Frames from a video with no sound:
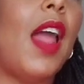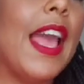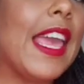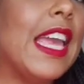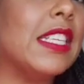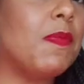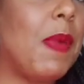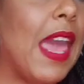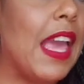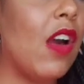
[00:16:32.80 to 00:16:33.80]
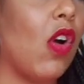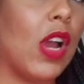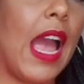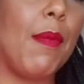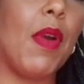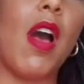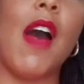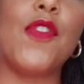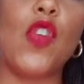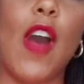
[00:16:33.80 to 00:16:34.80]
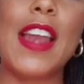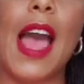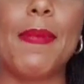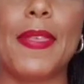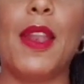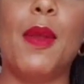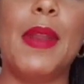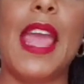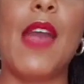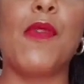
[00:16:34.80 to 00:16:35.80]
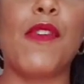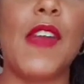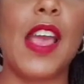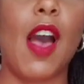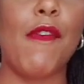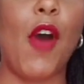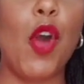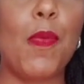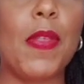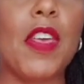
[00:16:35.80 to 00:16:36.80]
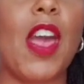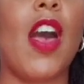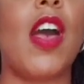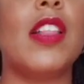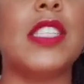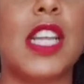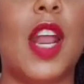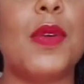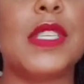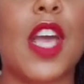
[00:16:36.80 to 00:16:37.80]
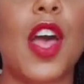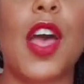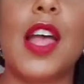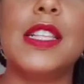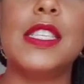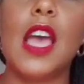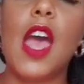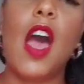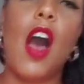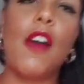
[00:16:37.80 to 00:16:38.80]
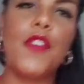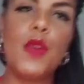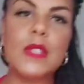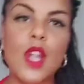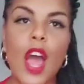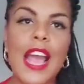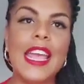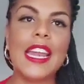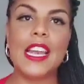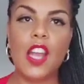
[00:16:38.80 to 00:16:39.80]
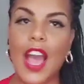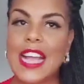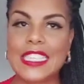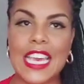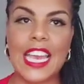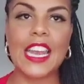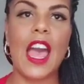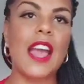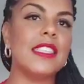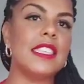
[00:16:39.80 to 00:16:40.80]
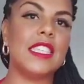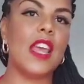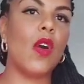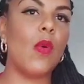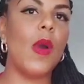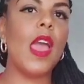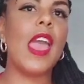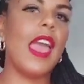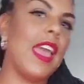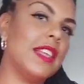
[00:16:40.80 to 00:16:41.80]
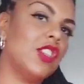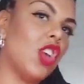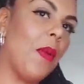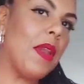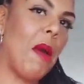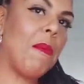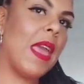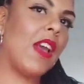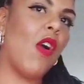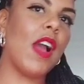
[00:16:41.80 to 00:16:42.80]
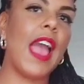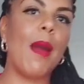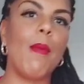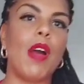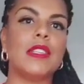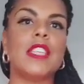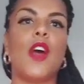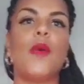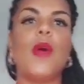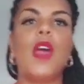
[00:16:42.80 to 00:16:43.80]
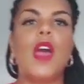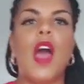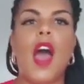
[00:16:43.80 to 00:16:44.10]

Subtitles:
like it's pink on camera. I've tried absolutely everything. I've opened the curtains, closed the curtains, I've used lighting, and still it's showing up pink on camera. So